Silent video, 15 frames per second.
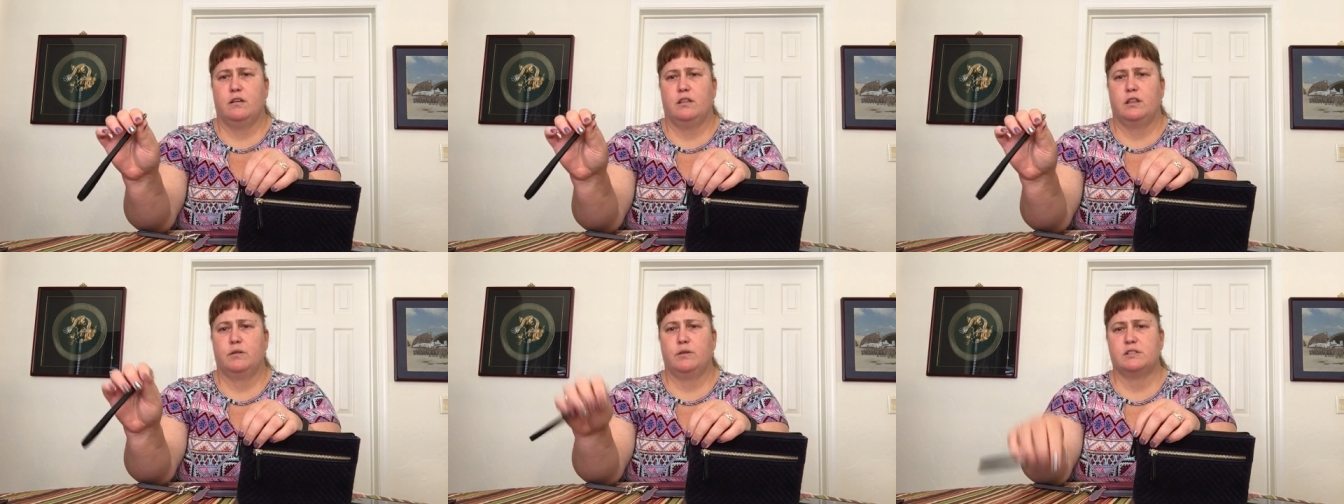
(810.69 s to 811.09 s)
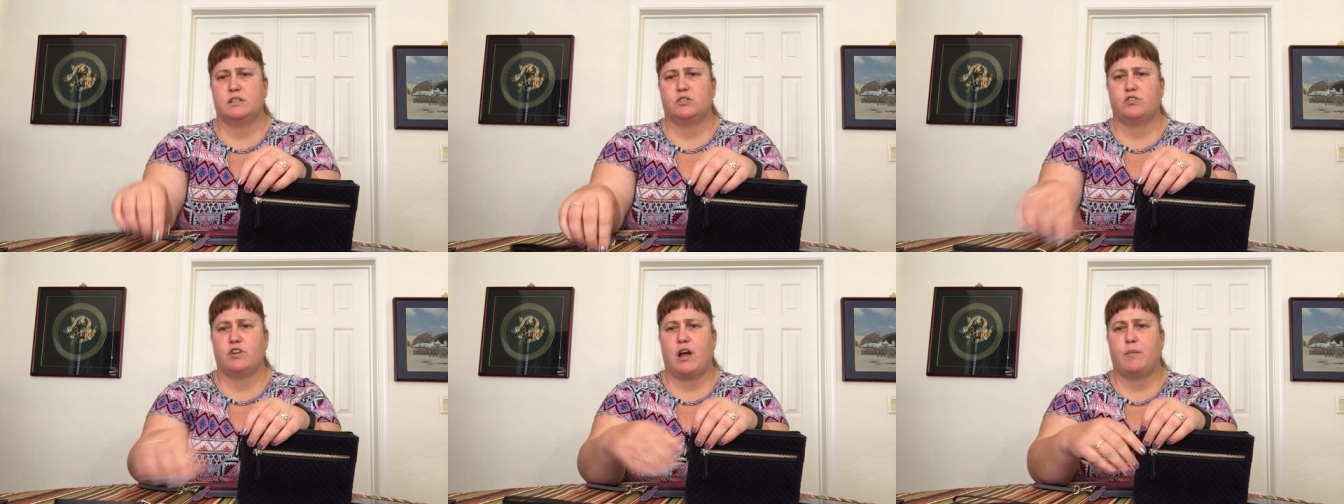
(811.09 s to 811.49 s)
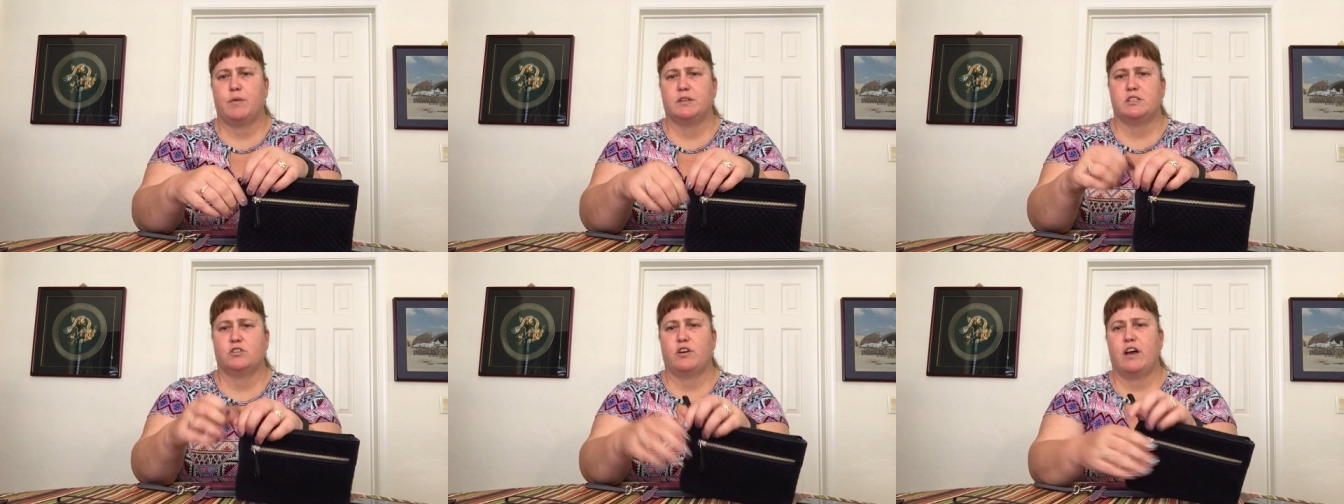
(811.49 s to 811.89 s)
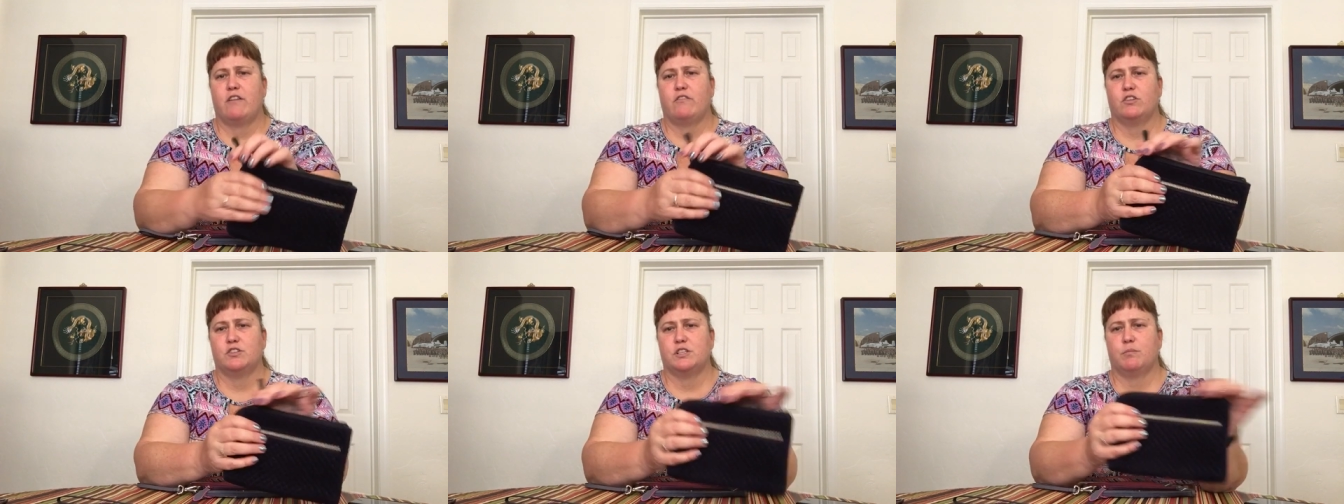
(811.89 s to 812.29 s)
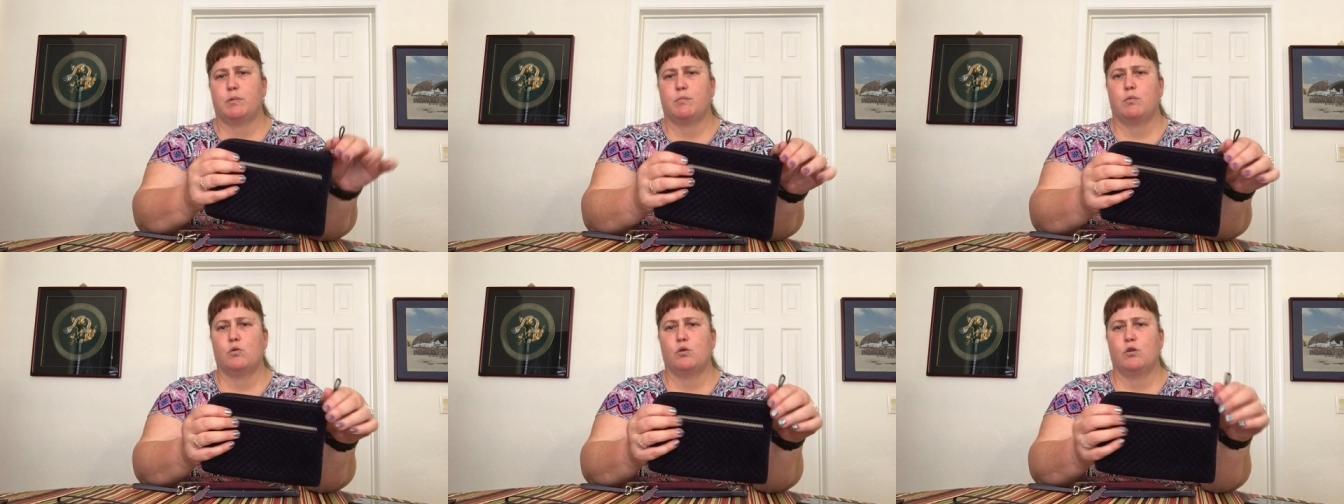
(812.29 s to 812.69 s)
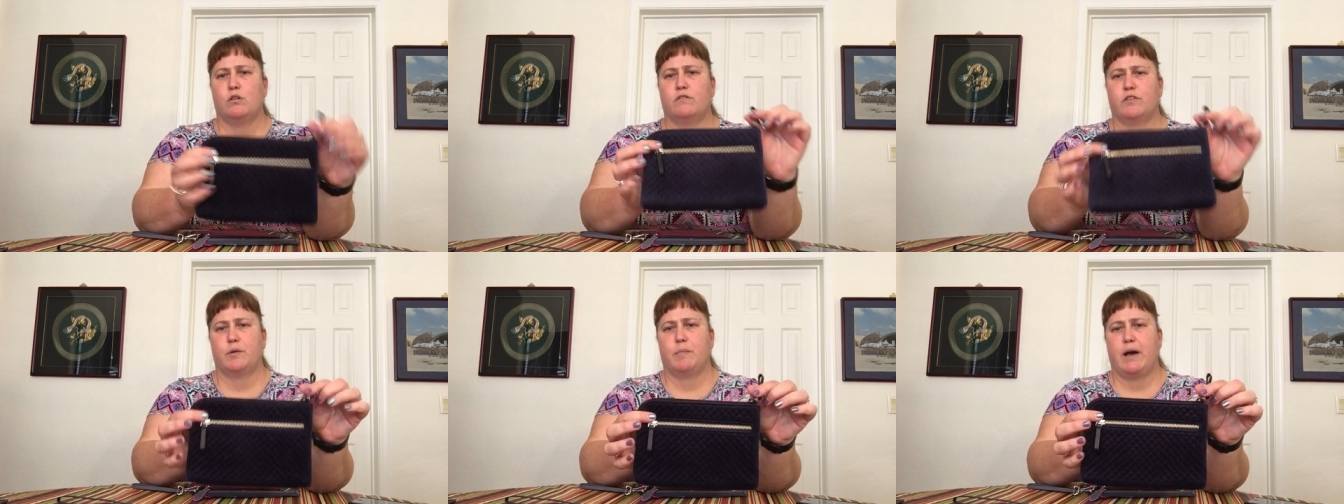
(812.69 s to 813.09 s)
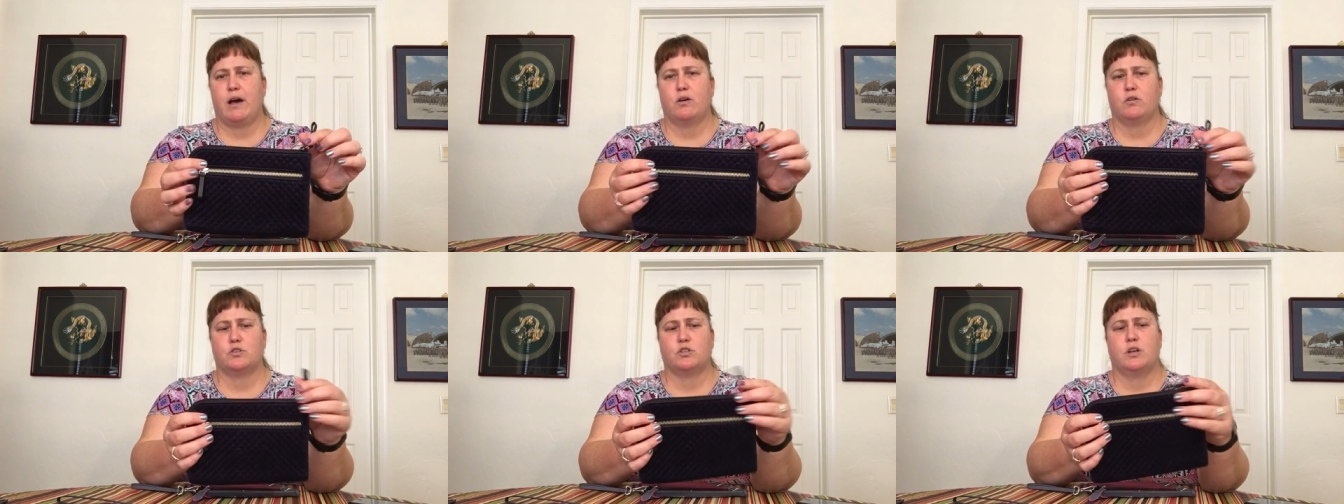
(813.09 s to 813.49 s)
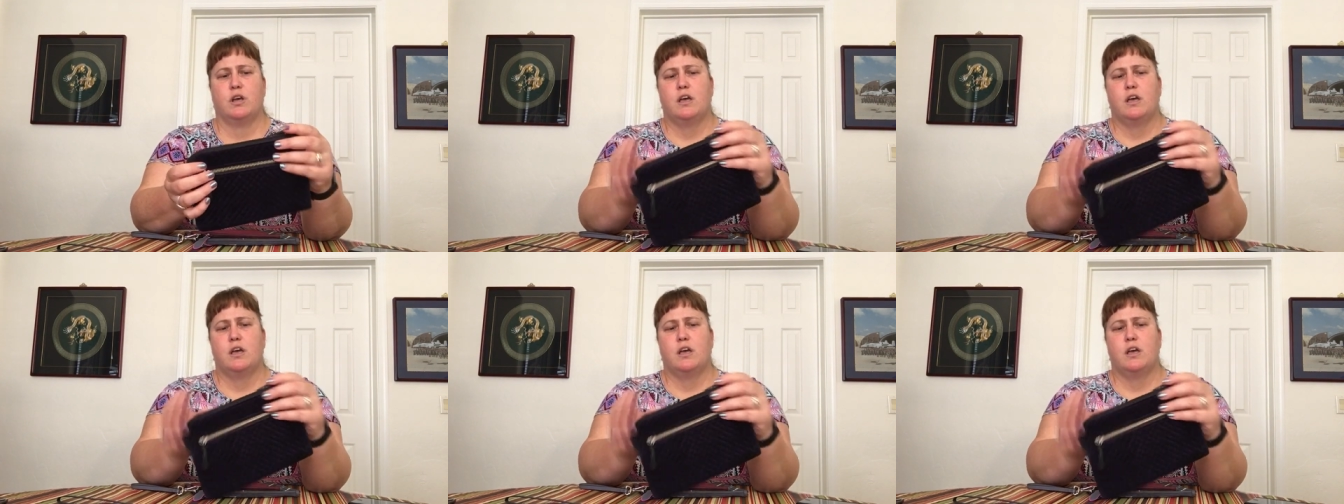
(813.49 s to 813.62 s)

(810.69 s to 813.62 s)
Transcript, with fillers: the wristlet strap and still have your zipper pull for your pouch.